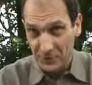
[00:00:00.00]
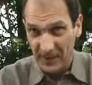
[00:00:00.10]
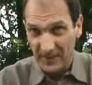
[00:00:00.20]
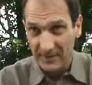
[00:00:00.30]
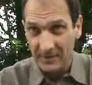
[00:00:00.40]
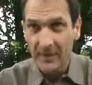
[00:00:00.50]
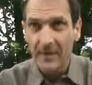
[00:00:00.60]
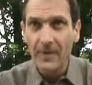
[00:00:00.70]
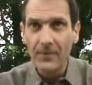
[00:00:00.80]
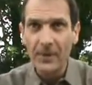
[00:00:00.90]
Shreks.
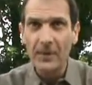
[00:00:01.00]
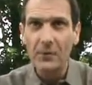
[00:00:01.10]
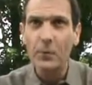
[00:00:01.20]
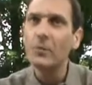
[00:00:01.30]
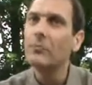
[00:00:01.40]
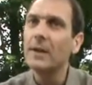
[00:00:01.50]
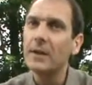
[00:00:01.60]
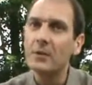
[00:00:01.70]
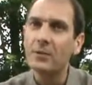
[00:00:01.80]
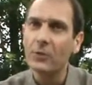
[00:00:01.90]
They just want really
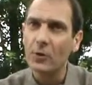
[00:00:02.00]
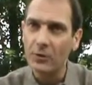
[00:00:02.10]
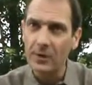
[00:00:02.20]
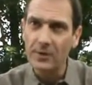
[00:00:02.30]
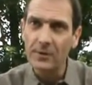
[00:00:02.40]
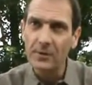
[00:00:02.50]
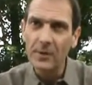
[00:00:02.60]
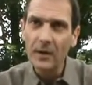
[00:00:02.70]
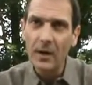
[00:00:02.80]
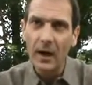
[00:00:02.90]
good stories.
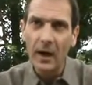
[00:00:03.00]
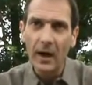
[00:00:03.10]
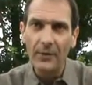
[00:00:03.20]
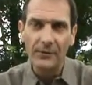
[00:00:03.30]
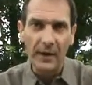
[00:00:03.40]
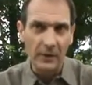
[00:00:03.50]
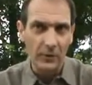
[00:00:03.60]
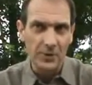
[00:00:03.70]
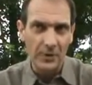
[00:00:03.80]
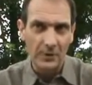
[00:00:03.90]
Uh, the
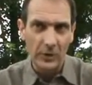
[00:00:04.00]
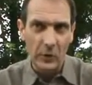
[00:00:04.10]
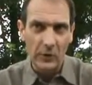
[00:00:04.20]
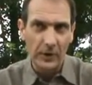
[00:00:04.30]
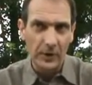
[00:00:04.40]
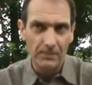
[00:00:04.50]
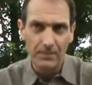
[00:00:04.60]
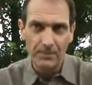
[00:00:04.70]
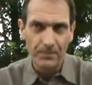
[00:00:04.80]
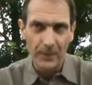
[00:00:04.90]
technology is no longer,
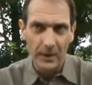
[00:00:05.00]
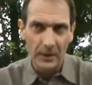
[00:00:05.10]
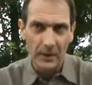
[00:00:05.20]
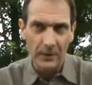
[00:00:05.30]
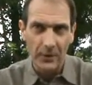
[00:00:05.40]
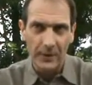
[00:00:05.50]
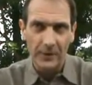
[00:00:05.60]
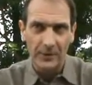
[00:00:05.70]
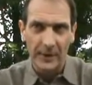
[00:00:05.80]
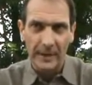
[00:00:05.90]
you know, the thing
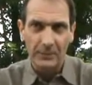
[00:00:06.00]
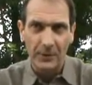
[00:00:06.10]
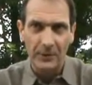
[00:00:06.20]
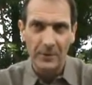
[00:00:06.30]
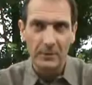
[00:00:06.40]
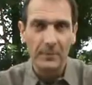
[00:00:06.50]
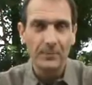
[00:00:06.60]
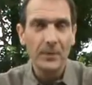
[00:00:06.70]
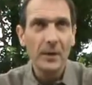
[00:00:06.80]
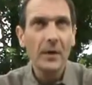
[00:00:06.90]
that's getting into the cinema,
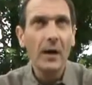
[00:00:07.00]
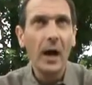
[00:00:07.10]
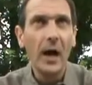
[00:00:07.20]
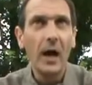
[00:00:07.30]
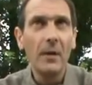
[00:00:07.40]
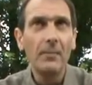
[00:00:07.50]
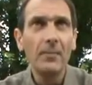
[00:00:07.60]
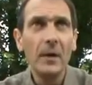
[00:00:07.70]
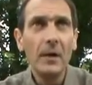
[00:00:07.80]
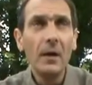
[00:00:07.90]
um,
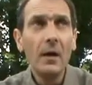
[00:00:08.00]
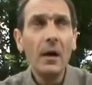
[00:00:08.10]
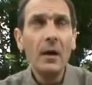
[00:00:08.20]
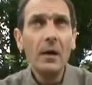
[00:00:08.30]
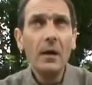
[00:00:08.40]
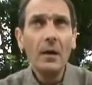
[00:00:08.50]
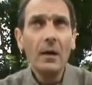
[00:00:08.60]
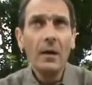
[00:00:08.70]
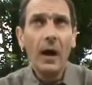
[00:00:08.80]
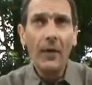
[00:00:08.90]

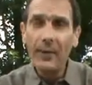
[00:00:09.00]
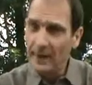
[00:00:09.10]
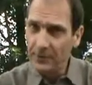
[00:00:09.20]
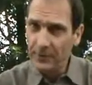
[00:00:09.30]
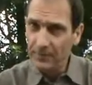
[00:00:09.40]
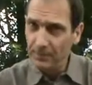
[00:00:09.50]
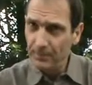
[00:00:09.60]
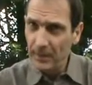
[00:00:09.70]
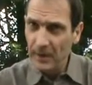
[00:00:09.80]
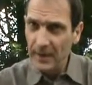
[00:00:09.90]
and that's
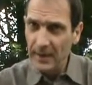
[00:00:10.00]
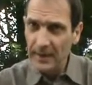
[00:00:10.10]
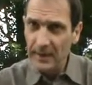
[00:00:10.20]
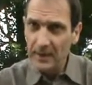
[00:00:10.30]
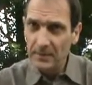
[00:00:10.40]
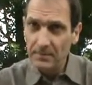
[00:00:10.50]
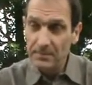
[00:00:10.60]
a